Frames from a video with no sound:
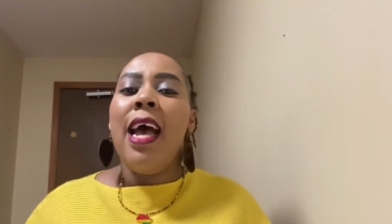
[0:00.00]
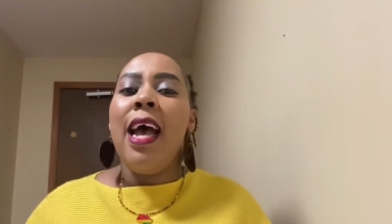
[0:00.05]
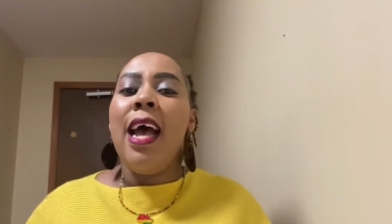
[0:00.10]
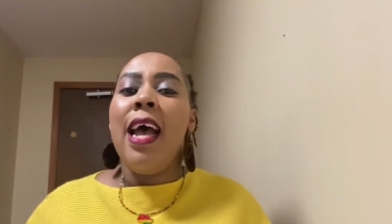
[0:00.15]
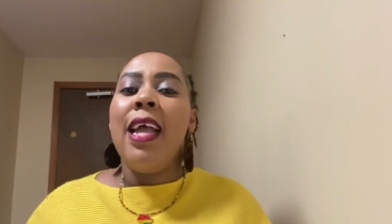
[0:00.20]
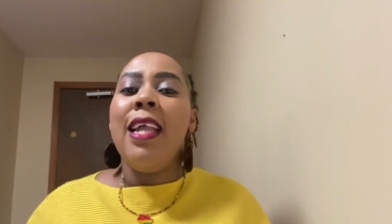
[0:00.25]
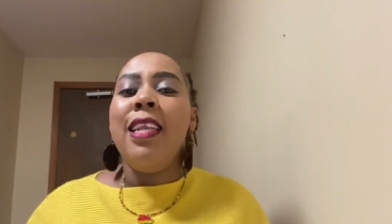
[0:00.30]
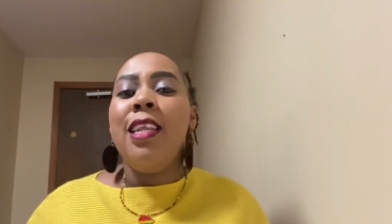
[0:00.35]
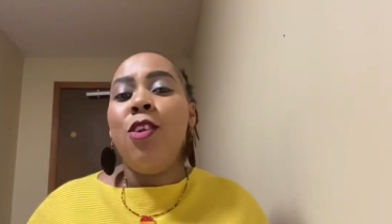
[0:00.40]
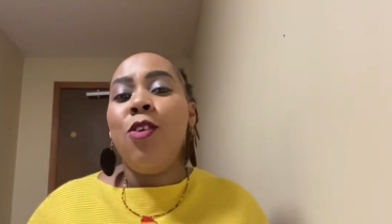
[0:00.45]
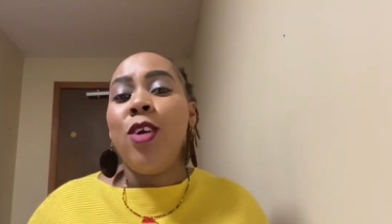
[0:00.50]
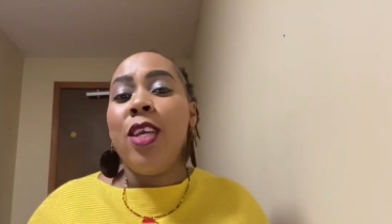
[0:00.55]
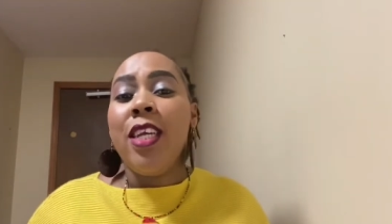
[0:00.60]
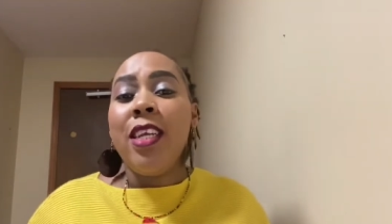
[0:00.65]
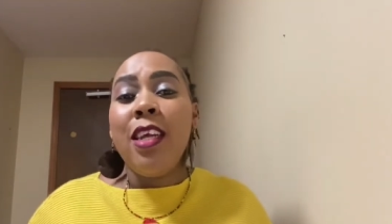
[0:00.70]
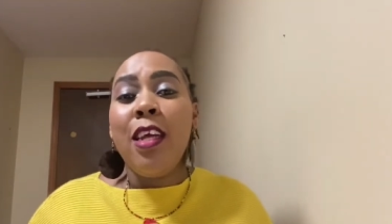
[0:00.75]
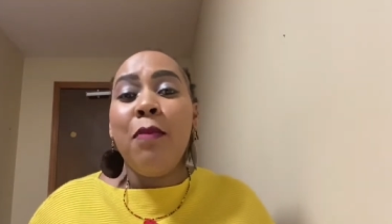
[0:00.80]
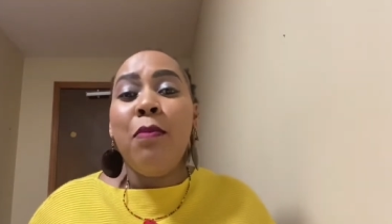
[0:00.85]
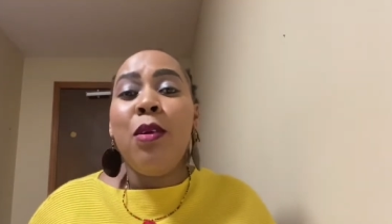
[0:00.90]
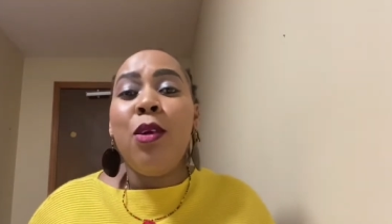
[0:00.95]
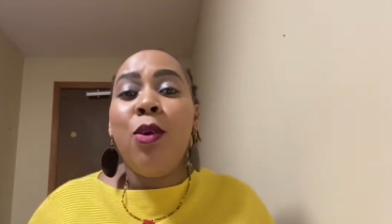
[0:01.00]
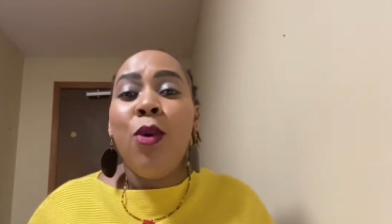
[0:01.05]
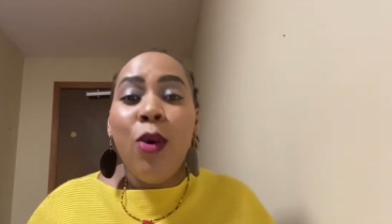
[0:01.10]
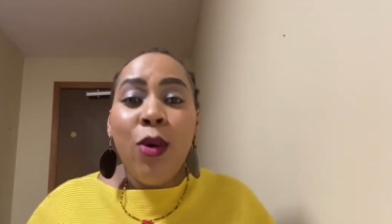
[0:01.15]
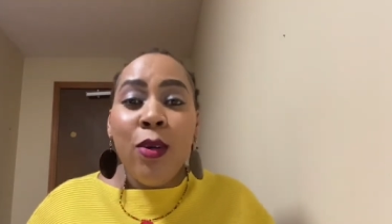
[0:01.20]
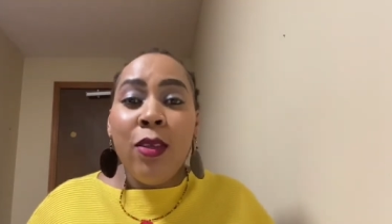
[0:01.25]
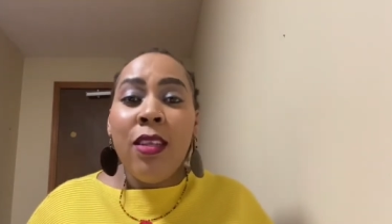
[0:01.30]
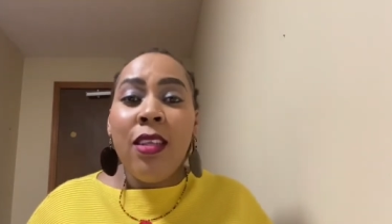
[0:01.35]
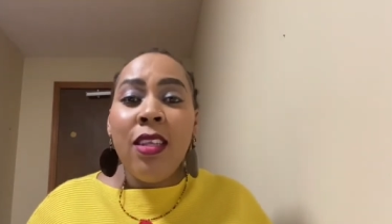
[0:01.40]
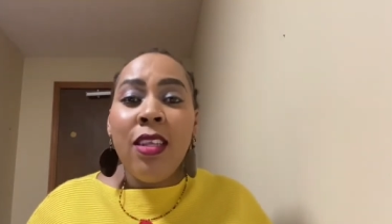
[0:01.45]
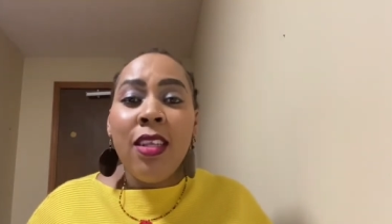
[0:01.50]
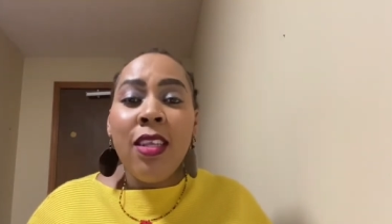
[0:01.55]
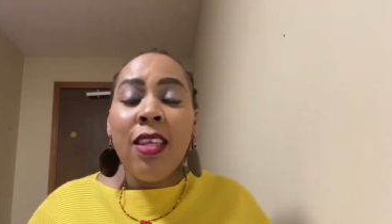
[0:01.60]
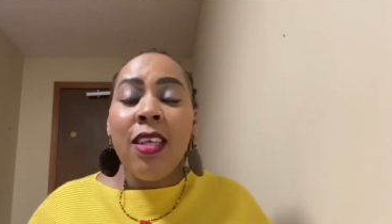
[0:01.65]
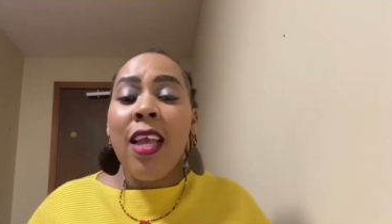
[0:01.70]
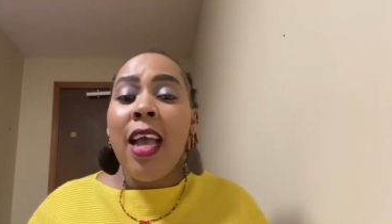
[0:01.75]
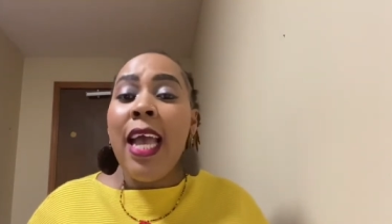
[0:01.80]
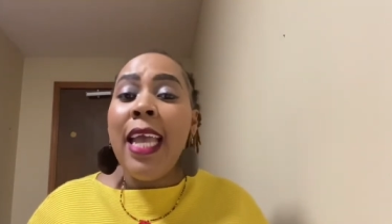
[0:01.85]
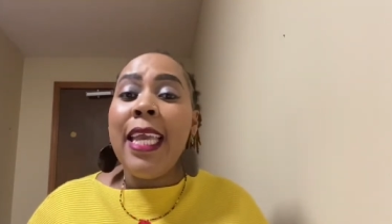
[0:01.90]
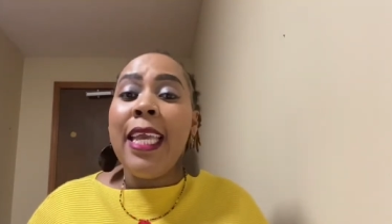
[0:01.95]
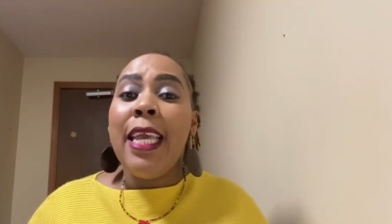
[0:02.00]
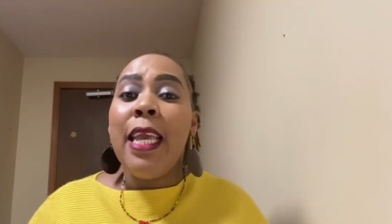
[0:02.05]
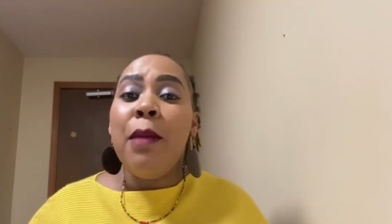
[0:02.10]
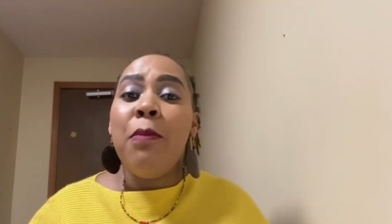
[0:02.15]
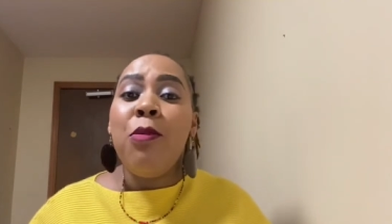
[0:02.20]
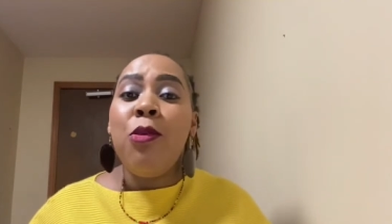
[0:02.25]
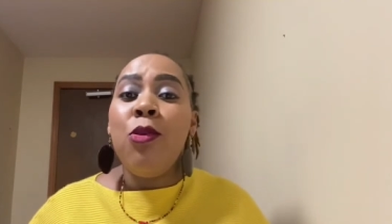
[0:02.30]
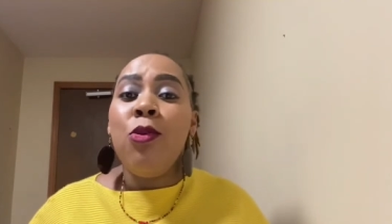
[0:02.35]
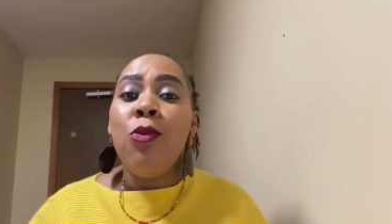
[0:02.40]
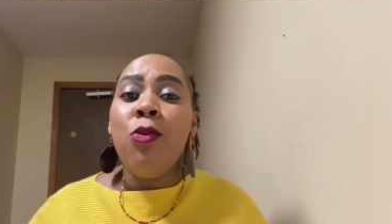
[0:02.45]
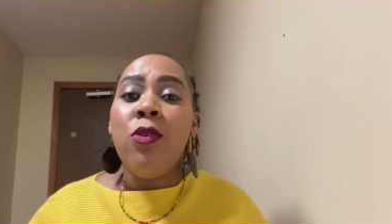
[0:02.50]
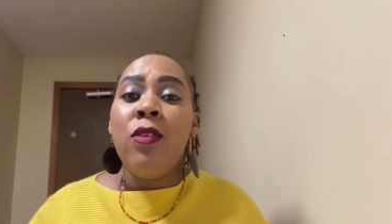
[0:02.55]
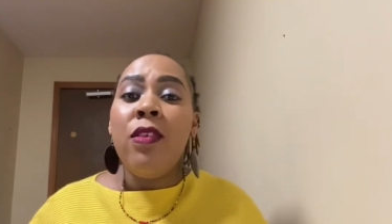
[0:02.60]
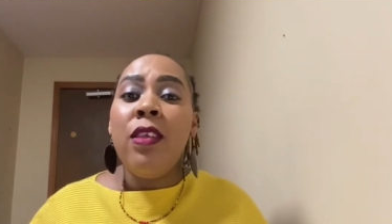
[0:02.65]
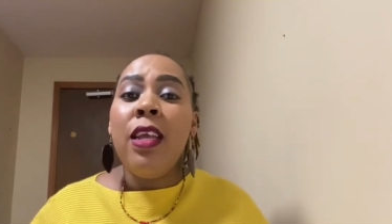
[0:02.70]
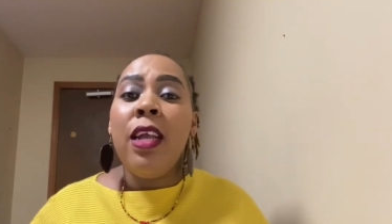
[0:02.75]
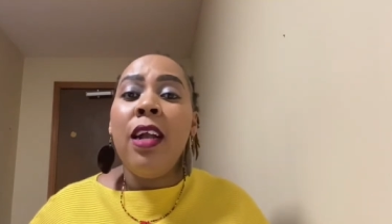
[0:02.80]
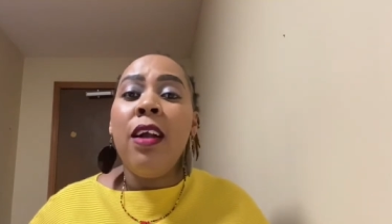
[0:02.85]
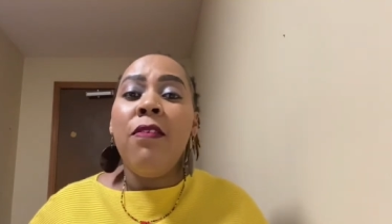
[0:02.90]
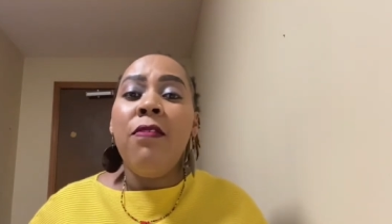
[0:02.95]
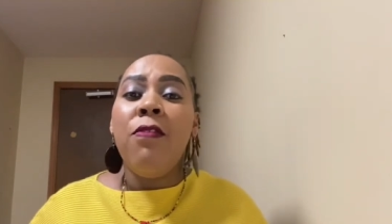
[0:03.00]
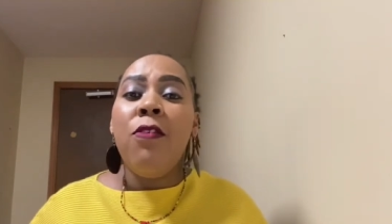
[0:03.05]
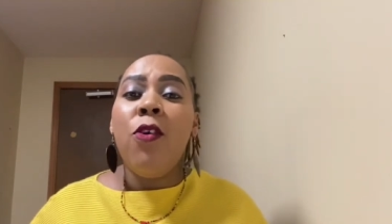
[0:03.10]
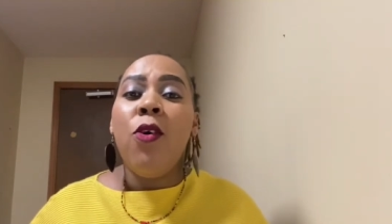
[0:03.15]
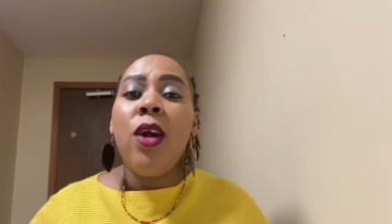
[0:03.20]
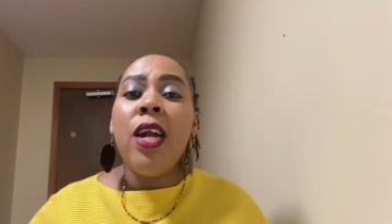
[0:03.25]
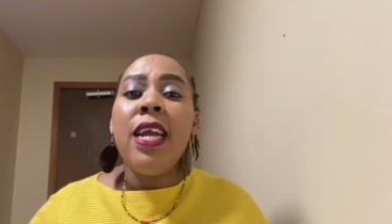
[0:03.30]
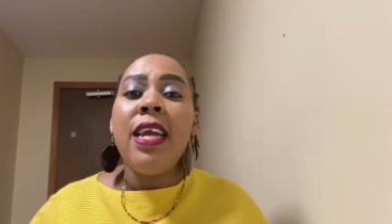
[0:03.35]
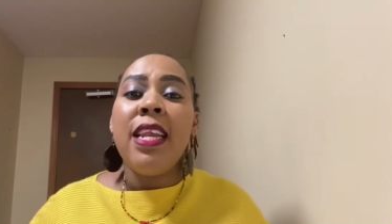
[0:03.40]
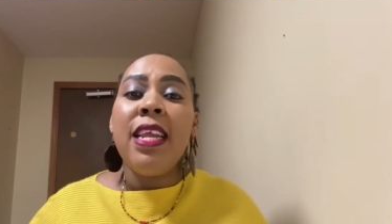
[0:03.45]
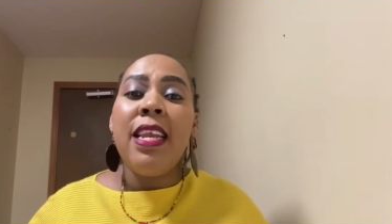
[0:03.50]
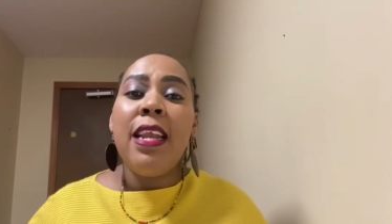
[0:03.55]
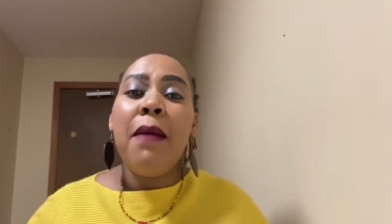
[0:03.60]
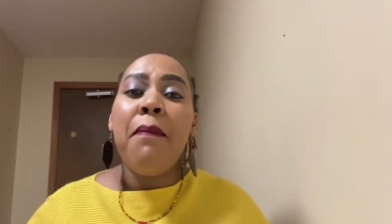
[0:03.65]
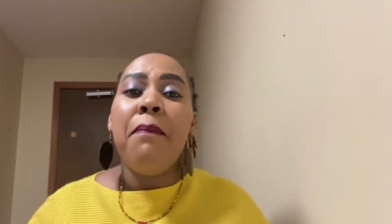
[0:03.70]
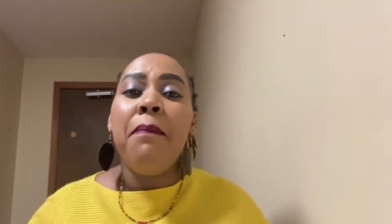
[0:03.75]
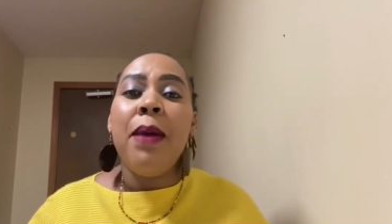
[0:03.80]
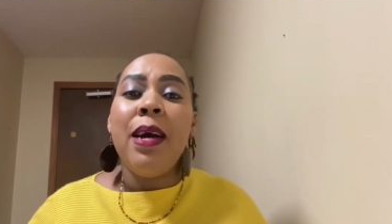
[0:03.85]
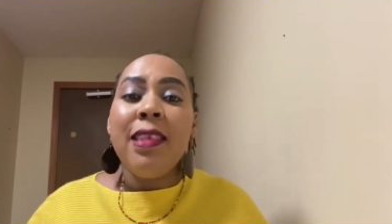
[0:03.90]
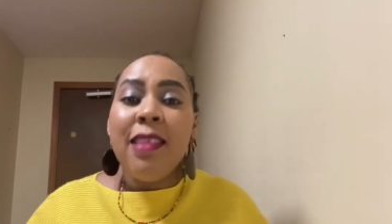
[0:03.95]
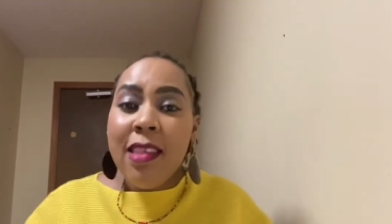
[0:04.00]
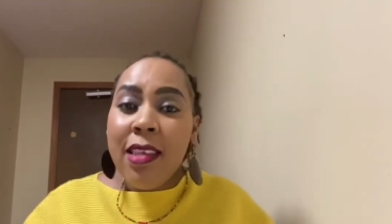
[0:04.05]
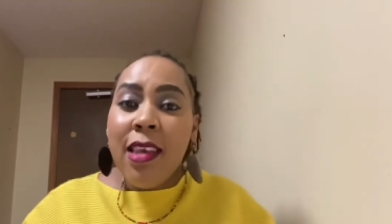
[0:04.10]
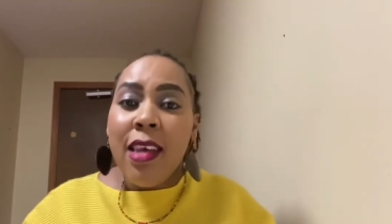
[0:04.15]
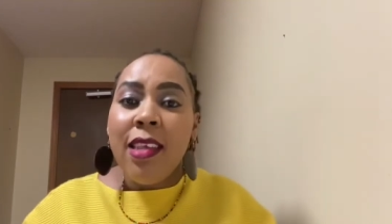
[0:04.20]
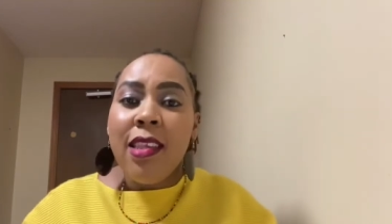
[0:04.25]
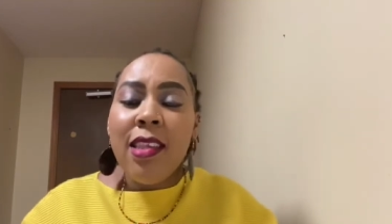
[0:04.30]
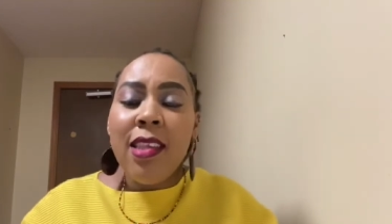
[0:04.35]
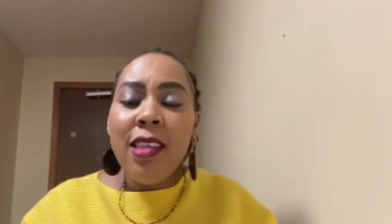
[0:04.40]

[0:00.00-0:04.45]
I relocated because I came to seek for greener pastures.